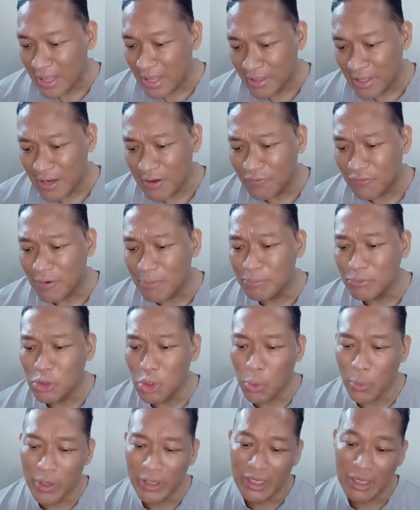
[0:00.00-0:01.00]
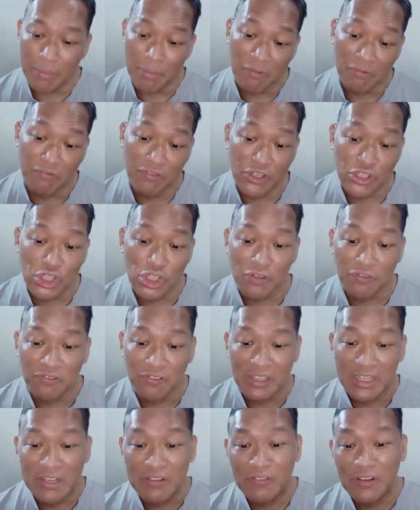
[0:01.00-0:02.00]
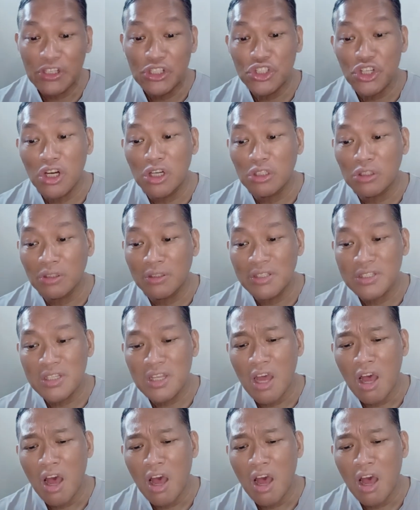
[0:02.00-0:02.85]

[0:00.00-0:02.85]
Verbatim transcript: Then from nowhere came a vision of leafy jungles,